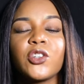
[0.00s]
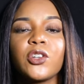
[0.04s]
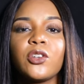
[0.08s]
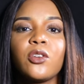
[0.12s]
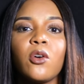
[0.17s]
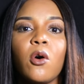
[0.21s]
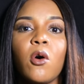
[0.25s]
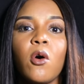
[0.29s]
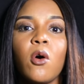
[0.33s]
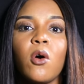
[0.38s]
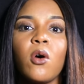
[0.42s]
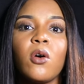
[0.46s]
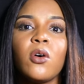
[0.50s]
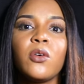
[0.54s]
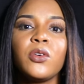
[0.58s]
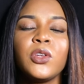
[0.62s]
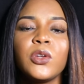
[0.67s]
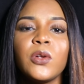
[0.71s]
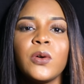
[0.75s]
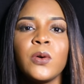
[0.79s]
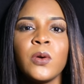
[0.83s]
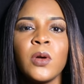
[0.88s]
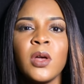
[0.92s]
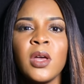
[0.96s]
or, you
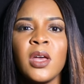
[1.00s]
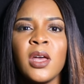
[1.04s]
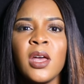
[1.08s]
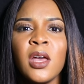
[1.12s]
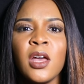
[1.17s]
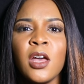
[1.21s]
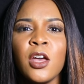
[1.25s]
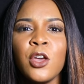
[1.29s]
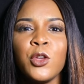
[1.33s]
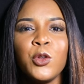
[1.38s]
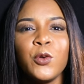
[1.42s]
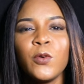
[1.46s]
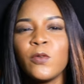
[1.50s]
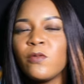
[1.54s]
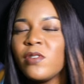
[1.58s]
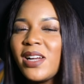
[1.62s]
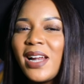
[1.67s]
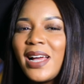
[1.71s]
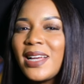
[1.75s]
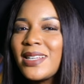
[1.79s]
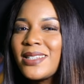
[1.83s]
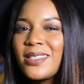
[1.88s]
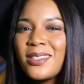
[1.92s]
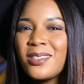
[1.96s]
know, you'll
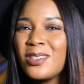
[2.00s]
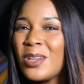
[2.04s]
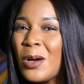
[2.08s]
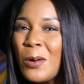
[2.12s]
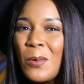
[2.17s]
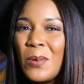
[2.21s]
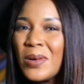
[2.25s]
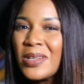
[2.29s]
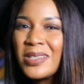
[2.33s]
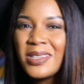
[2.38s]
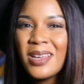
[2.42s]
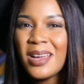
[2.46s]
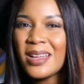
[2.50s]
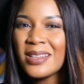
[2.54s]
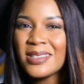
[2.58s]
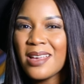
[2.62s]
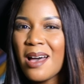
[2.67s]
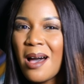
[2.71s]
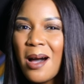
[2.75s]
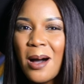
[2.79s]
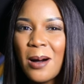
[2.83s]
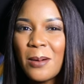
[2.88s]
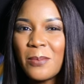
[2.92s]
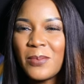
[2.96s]
realize that no one turns
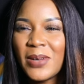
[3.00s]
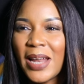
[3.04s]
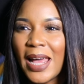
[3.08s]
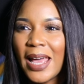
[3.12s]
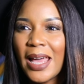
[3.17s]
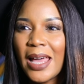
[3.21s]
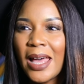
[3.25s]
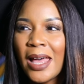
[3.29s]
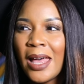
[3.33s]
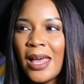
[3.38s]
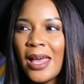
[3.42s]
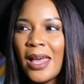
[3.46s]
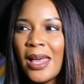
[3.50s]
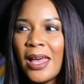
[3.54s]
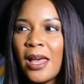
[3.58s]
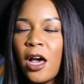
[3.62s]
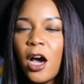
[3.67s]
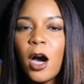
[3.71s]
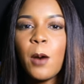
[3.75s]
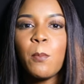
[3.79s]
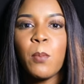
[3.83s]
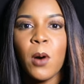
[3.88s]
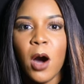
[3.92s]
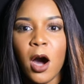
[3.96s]
up. Like,
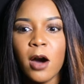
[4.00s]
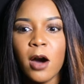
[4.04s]
apart